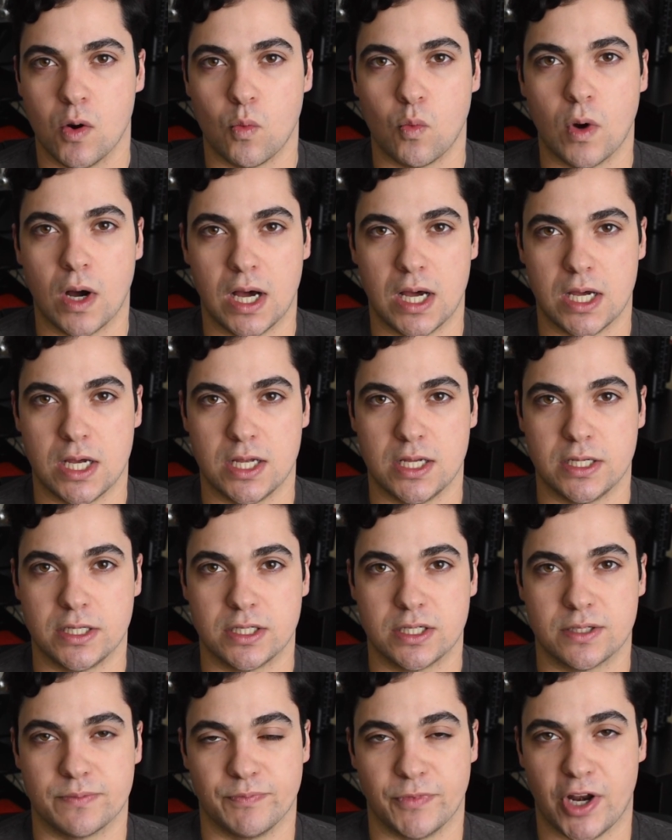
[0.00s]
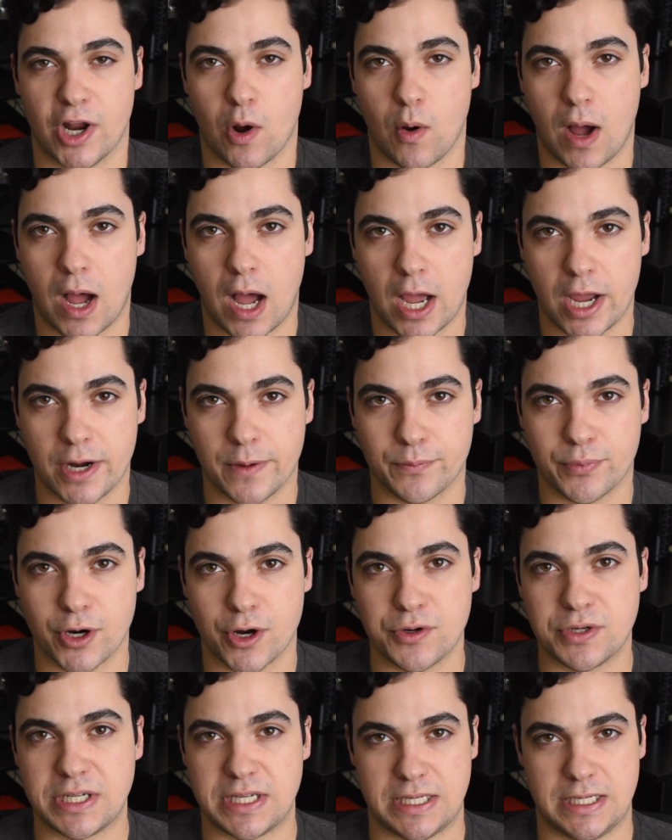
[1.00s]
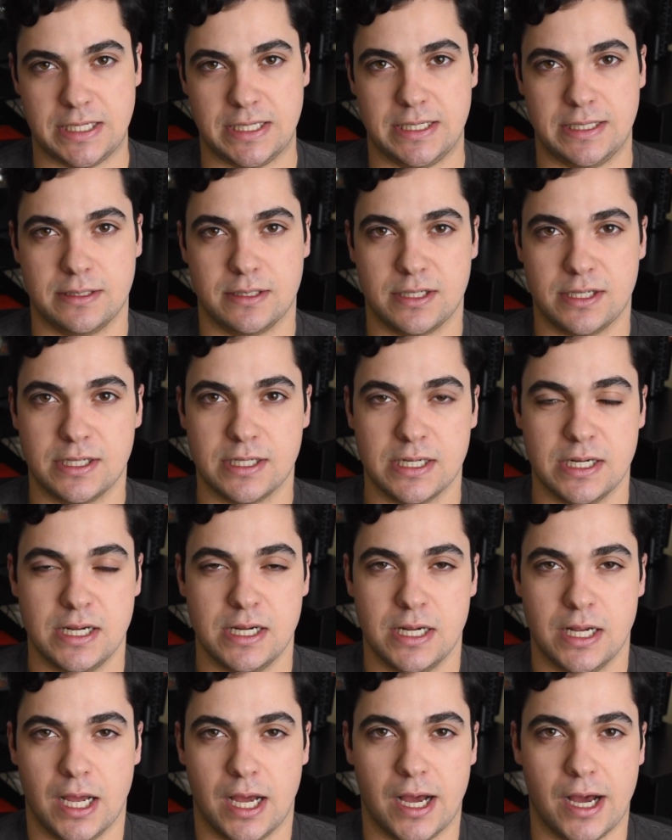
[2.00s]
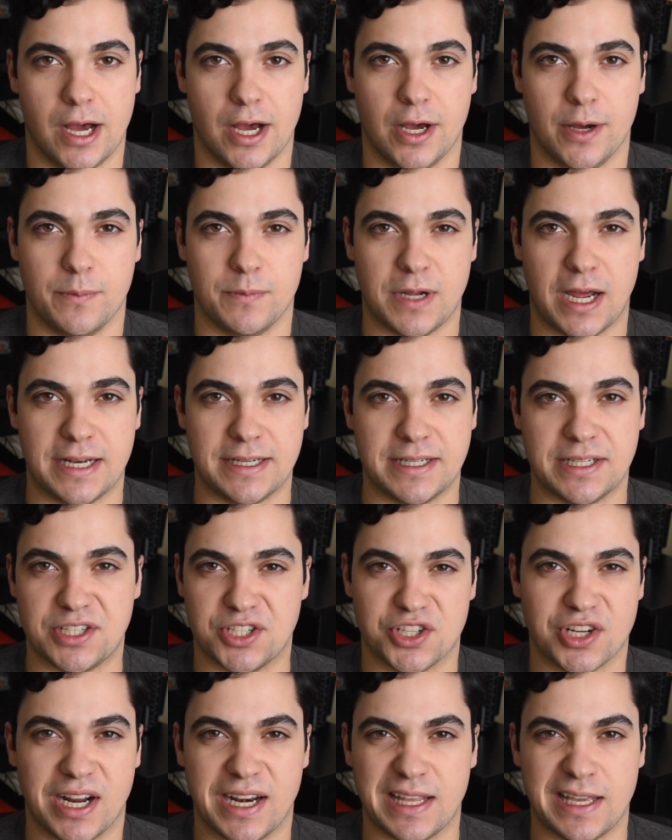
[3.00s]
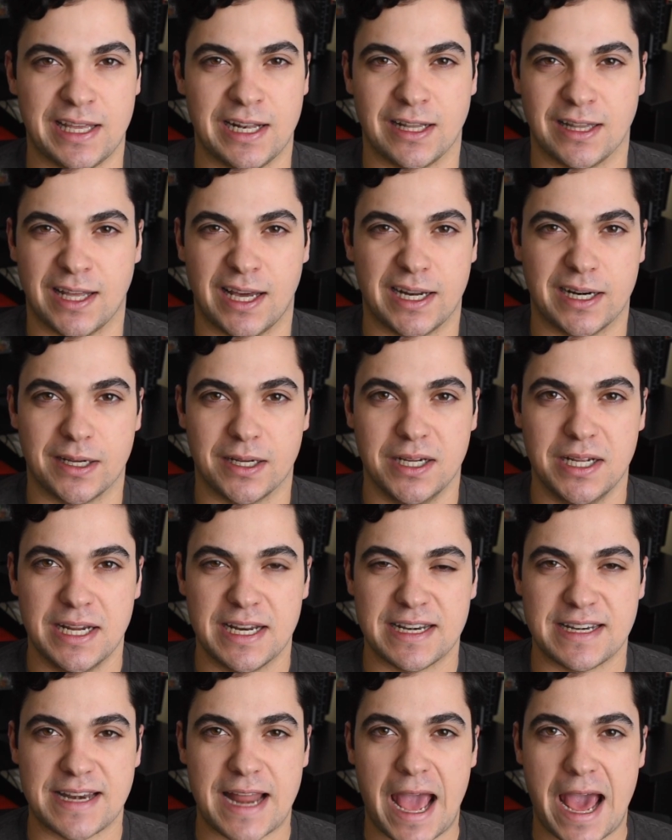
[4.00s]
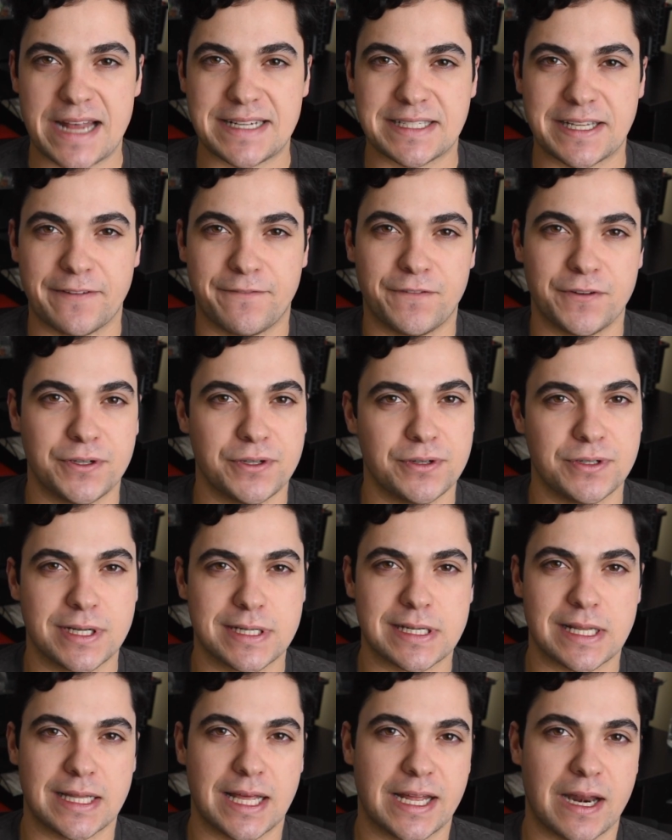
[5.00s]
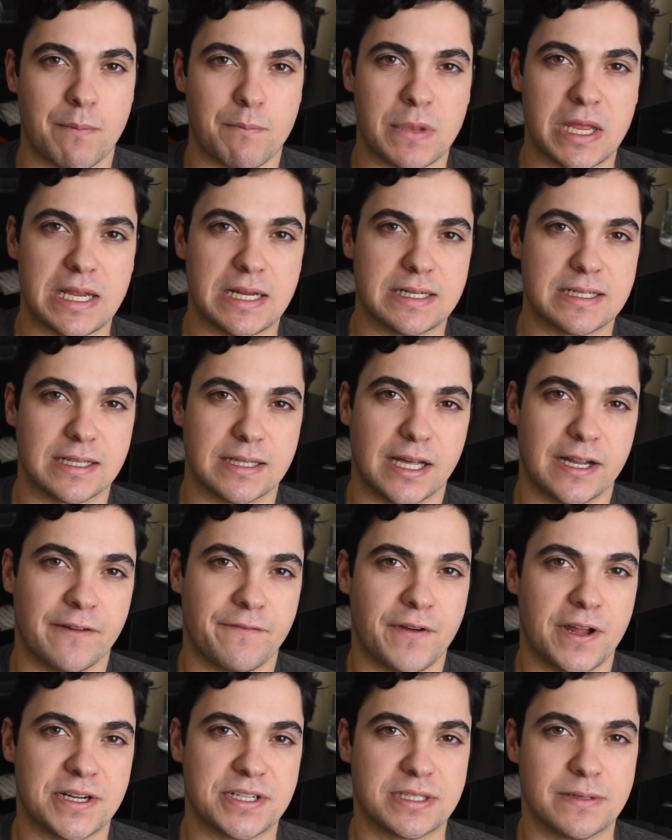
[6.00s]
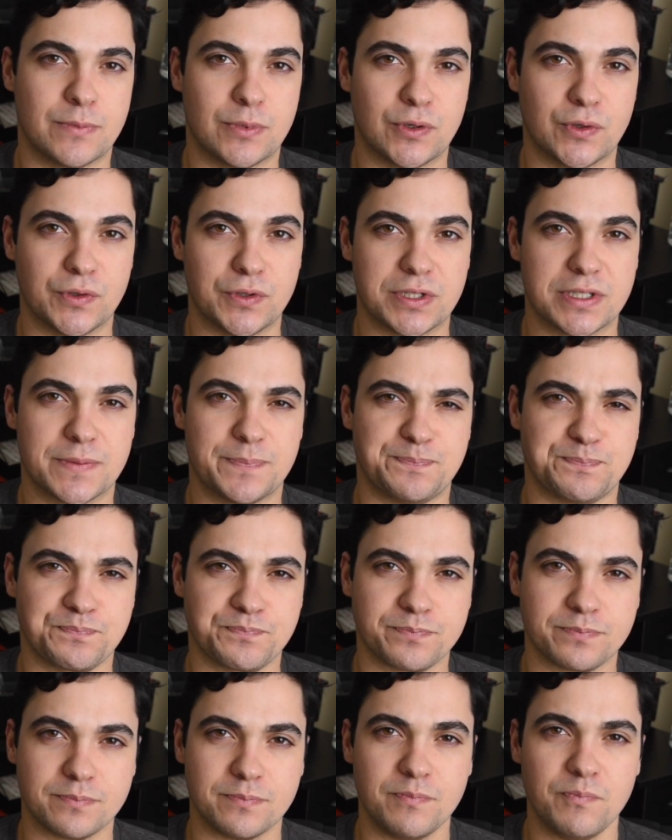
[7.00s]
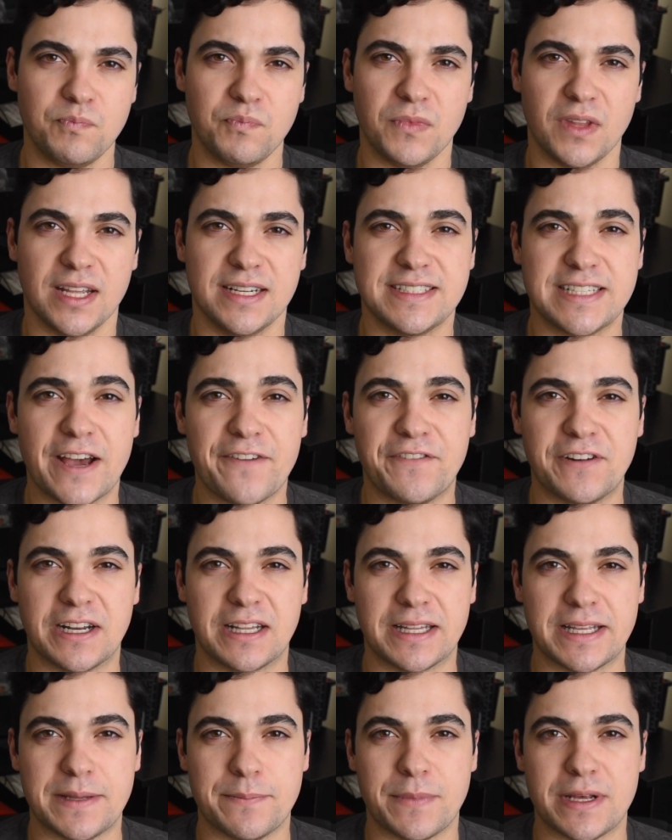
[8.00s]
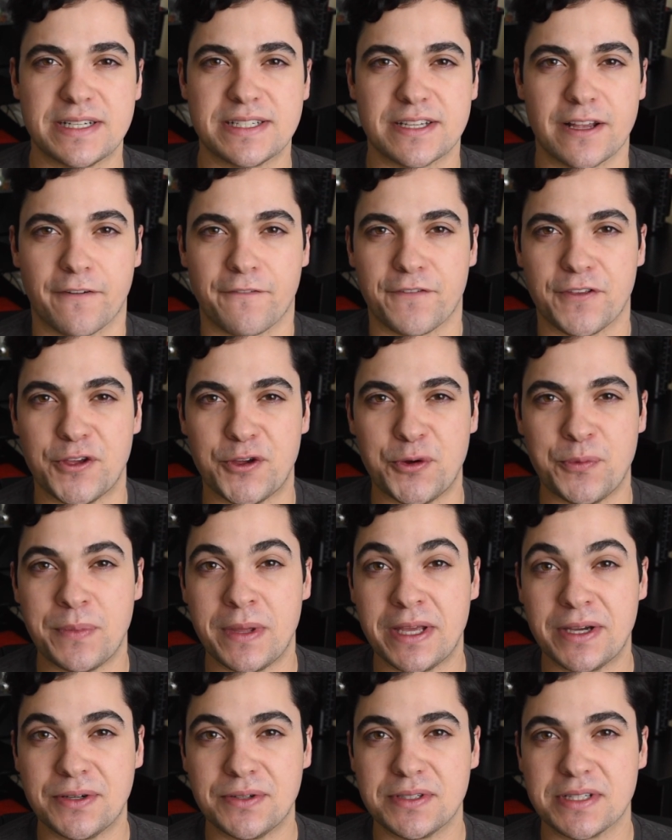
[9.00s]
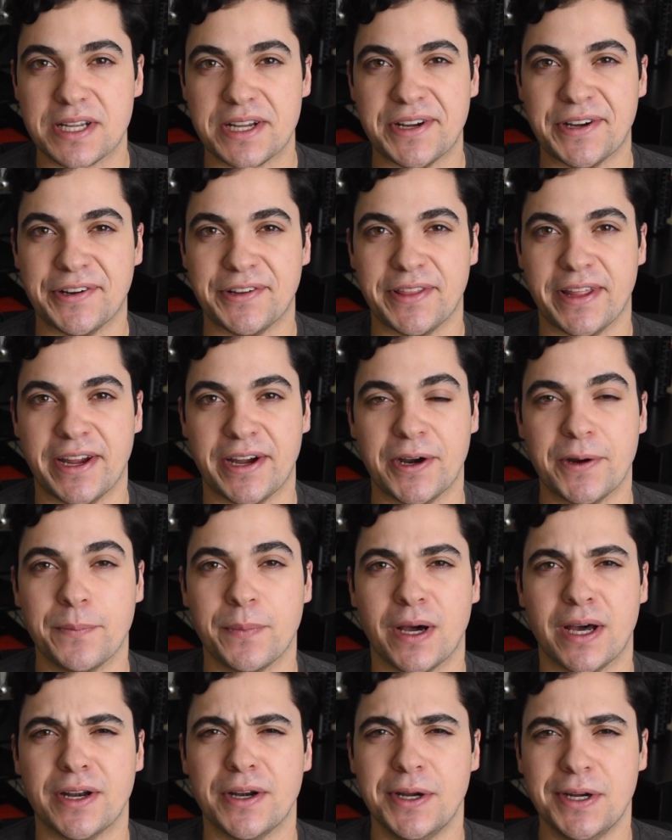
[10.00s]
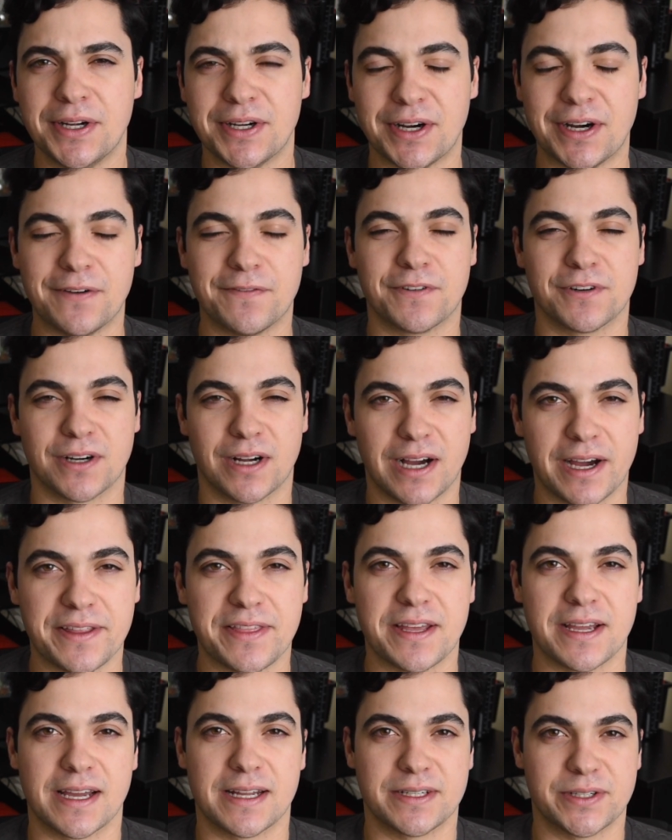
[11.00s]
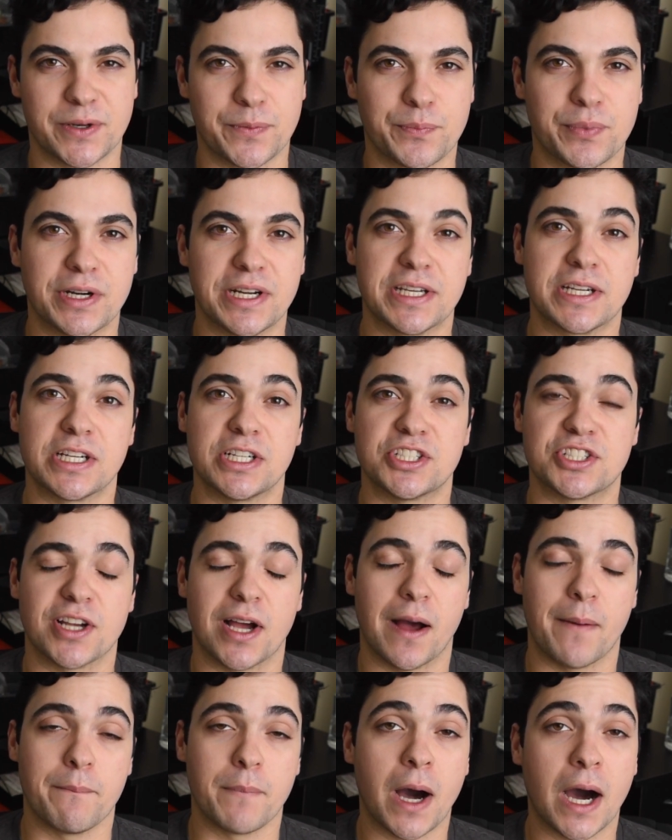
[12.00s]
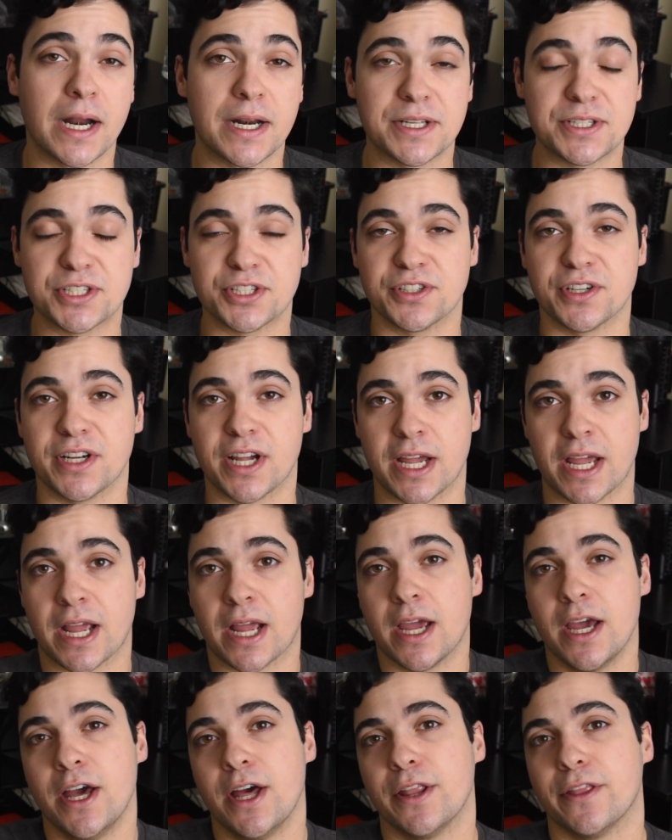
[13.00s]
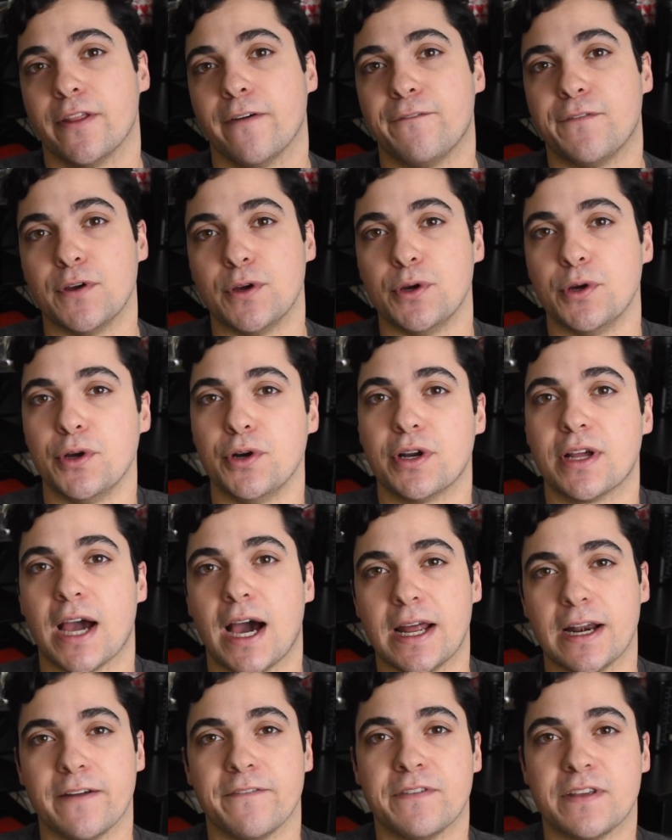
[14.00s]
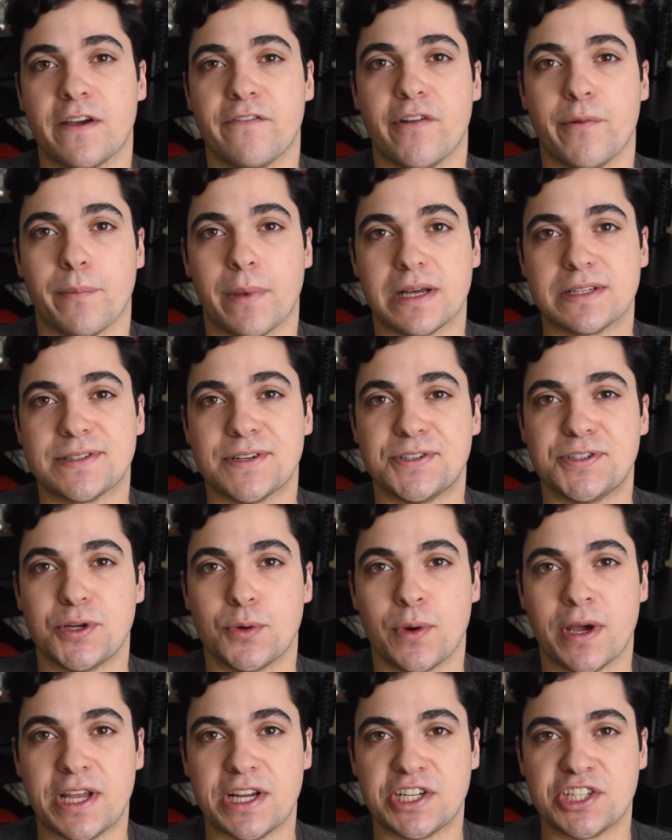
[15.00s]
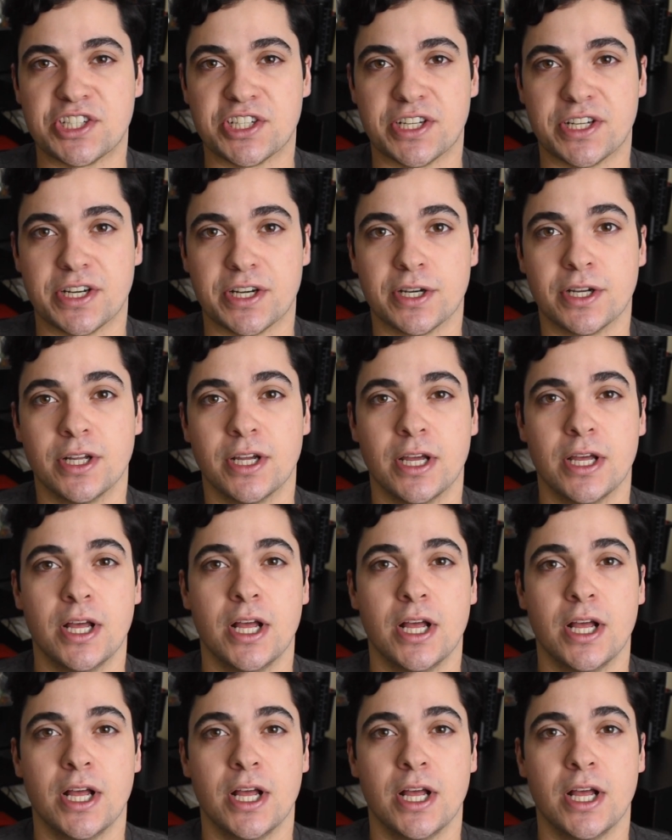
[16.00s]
was high in proteins. I didn't try to eat a lot of nasty food, just a lot of meats, a lot of vegetables. Definitely missed a few meals here and there, but overall I think I did a pretty good job monitoring the food, kind of given my situation.